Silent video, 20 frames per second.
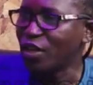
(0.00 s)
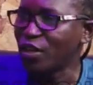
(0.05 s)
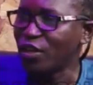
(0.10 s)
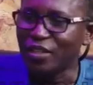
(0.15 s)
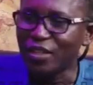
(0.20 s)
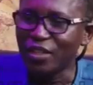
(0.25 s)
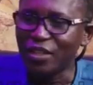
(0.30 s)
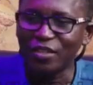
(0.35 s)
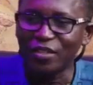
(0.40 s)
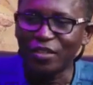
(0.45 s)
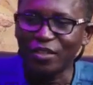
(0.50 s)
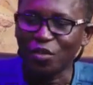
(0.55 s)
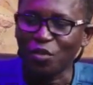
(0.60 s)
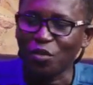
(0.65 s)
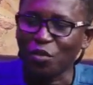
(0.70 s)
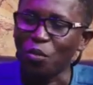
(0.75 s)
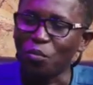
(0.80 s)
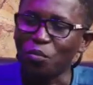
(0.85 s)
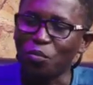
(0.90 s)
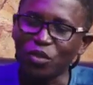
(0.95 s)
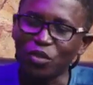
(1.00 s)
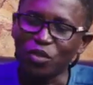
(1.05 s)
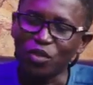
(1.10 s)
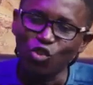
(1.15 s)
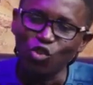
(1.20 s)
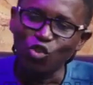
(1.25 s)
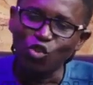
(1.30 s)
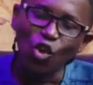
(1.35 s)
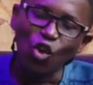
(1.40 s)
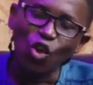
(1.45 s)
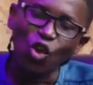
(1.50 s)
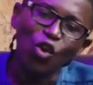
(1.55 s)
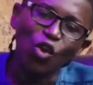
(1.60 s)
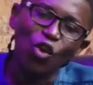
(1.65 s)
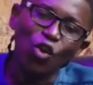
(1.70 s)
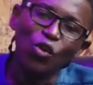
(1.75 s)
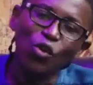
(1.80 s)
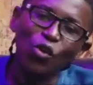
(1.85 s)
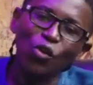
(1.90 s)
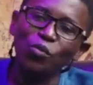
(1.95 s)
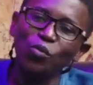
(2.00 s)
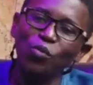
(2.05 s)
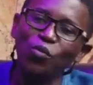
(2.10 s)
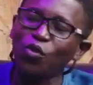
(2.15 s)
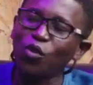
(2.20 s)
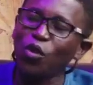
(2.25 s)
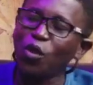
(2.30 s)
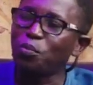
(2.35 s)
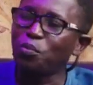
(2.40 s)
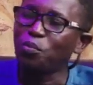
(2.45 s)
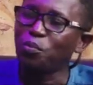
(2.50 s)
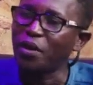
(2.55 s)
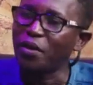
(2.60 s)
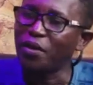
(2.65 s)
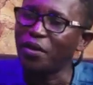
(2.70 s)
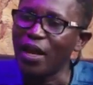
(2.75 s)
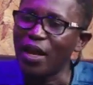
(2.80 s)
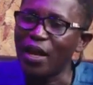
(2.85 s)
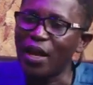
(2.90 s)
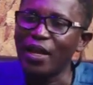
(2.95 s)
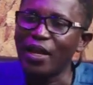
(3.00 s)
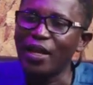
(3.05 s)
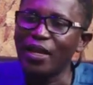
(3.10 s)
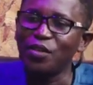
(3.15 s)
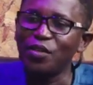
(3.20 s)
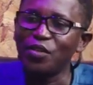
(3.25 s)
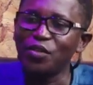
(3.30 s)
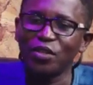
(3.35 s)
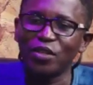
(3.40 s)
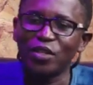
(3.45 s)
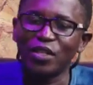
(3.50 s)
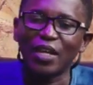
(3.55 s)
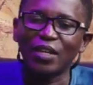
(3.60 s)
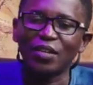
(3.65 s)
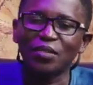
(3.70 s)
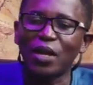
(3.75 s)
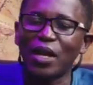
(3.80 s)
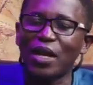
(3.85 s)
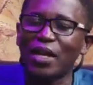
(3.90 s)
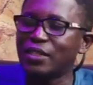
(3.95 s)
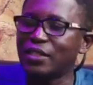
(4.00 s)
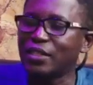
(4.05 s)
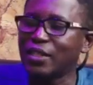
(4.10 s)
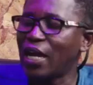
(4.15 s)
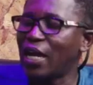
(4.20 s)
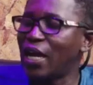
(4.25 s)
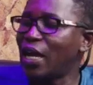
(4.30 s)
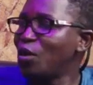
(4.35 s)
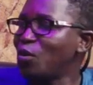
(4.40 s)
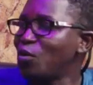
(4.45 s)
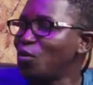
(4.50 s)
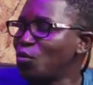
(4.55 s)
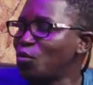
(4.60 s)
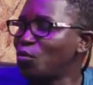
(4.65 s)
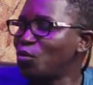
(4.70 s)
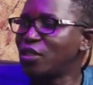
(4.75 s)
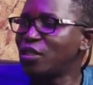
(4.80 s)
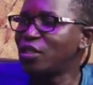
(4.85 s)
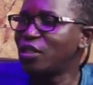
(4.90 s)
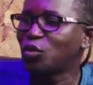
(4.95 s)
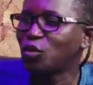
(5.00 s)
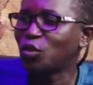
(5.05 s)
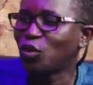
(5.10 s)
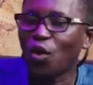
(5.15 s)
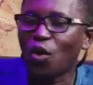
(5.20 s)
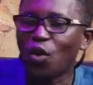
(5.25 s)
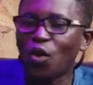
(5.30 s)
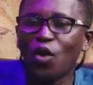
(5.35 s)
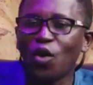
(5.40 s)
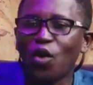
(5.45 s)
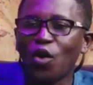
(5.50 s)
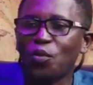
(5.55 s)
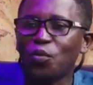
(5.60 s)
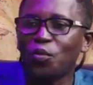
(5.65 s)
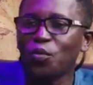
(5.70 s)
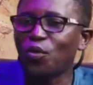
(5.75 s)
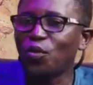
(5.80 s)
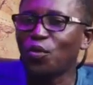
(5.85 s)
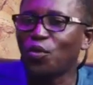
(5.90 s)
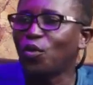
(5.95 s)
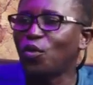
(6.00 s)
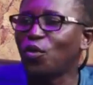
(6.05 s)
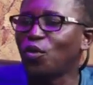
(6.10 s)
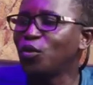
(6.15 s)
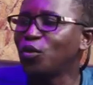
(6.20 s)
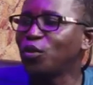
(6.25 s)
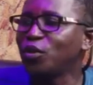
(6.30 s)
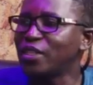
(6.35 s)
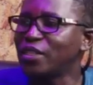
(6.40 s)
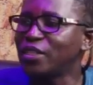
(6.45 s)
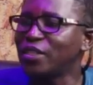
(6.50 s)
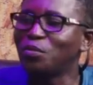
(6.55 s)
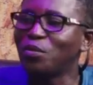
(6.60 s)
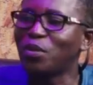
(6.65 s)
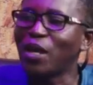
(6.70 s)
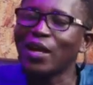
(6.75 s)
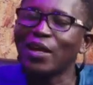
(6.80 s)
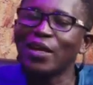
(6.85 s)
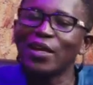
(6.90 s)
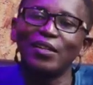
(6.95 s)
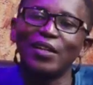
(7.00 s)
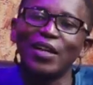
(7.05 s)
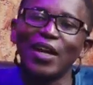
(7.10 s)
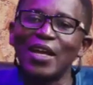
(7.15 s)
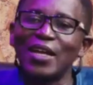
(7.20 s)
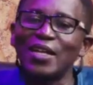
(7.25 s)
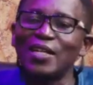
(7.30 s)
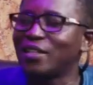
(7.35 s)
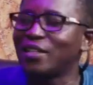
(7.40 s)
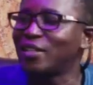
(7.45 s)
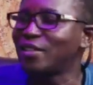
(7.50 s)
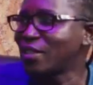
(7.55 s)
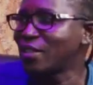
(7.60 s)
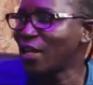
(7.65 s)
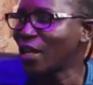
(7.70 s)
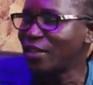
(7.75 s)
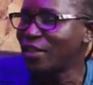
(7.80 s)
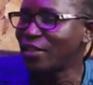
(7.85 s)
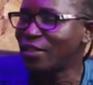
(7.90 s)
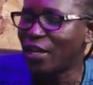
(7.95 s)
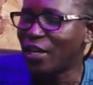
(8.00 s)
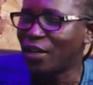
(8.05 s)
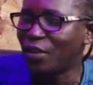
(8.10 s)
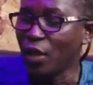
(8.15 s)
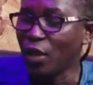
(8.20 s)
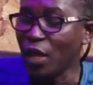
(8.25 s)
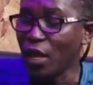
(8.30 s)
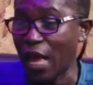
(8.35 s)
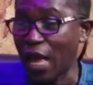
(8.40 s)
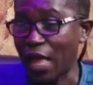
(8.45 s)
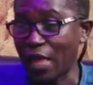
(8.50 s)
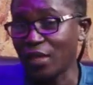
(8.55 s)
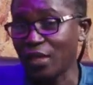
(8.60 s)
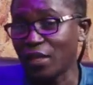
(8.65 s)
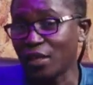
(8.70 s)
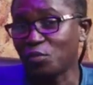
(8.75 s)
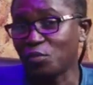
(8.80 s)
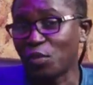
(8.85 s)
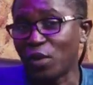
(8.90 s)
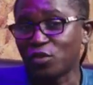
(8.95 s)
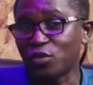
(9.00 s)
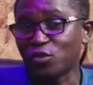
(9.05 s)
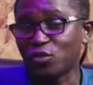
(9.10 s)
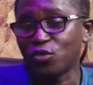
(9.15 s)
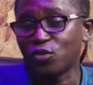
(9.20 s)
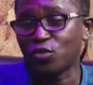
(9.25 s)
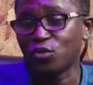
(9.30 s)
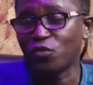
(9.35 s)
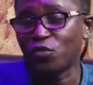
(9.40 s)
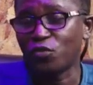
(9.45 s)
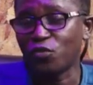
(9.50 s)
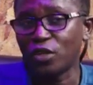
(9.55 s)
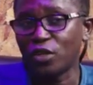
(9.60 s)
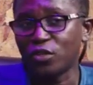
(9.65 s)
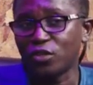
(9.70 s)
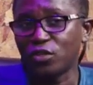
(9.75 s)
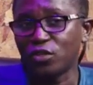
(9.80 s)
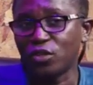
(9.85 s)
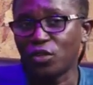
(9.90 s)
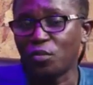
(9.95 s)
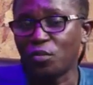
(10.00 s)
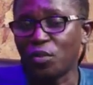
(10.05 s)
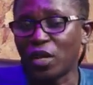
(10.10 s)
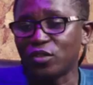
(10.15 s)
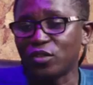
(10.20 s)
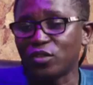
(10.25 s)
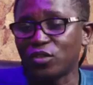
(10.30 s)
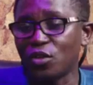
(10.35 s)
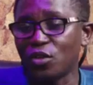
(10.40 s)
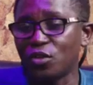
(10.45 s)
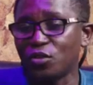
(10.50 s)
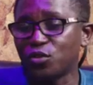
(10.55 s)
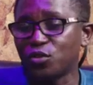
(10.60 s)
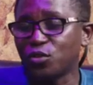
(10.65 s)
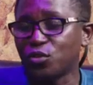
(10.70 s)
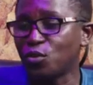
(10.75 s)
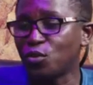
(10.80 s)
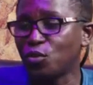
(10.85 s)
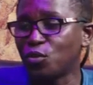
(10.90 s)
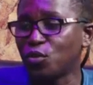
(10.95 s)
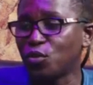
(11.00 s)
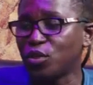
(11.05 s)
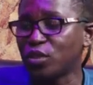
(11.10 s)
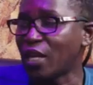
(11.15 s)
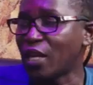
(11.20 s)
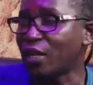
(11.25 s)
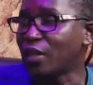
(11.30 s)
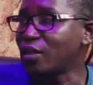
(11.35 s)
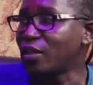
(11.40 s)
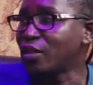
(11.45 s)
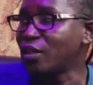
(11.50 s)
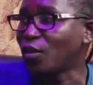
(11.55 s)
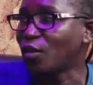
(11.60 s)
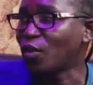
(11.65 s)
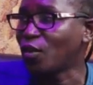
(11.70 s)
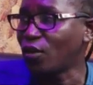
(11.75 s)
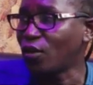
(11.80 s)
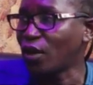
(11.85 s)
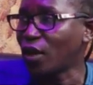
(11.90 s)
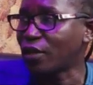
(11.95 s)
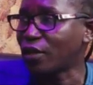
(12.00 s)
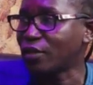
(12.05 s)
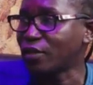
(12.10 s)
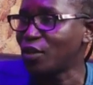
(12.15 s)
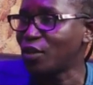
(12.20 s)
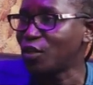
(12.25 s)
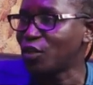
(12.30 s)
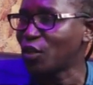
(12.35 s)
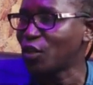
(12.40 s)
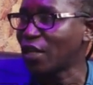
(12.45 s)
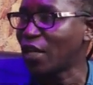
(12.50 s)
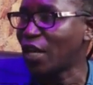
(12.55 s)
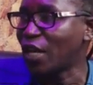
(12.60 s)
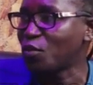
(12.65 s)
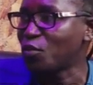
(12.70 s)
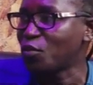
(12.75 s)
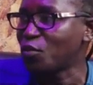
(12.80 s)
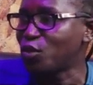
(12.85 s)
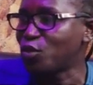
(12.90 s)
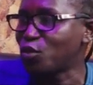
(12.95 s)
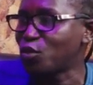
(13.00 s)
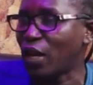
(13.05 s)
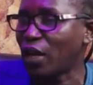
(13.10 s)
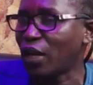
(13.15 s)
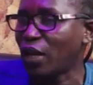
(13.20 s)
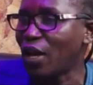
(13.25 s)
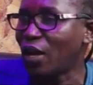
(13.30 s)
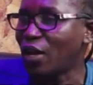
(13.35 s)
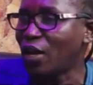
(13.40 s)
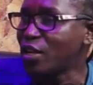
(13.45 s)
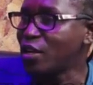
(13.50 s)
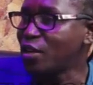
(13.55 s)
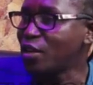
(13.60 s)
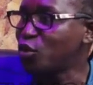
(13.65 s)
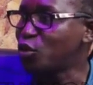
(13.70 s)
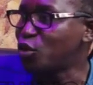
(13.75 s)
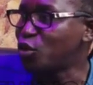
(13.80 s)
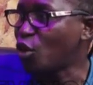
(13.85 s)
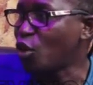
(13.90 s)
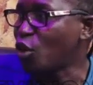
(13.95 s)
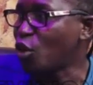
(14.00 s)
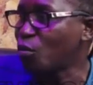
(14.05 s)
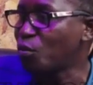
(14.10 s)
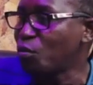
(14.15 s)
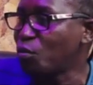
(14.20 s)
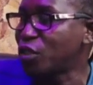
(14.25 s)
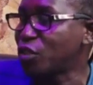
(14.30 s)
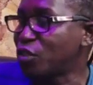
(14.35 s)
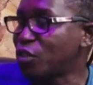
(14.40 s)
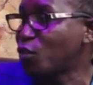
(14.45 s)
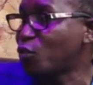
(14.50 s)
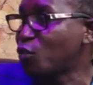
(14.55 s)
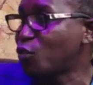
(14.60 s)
This competition from parents that my child will be the top, oh, this bragging right is intelligent. I think in my son's school recently, they call our attention that we should allow him jump basic